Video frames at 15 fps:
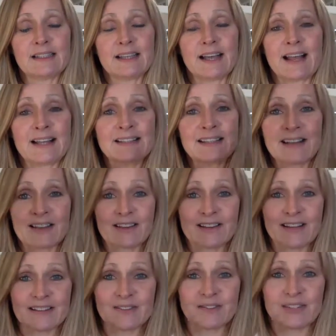that's another
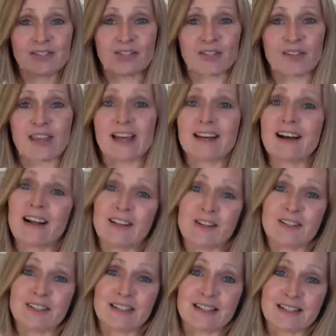nice feature that I
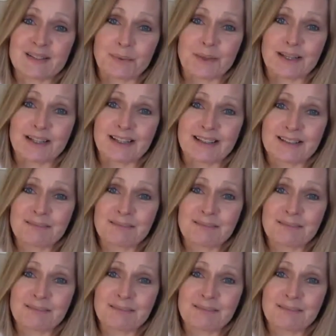learned this week.